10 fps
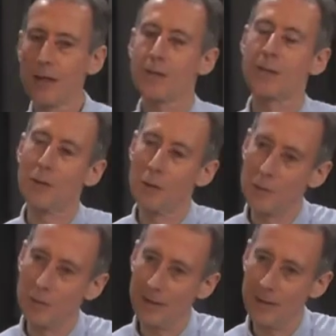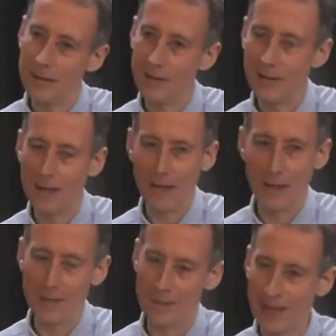So
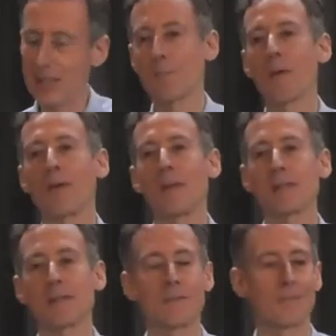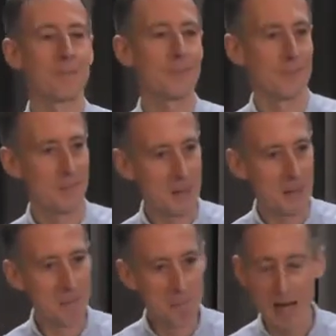that experience
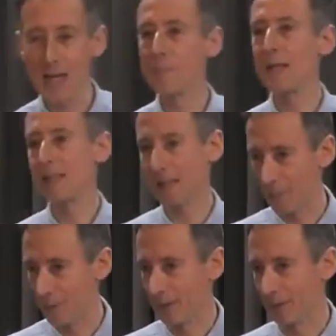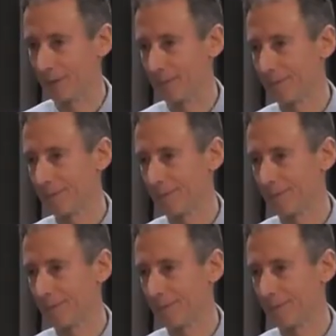made me skeptical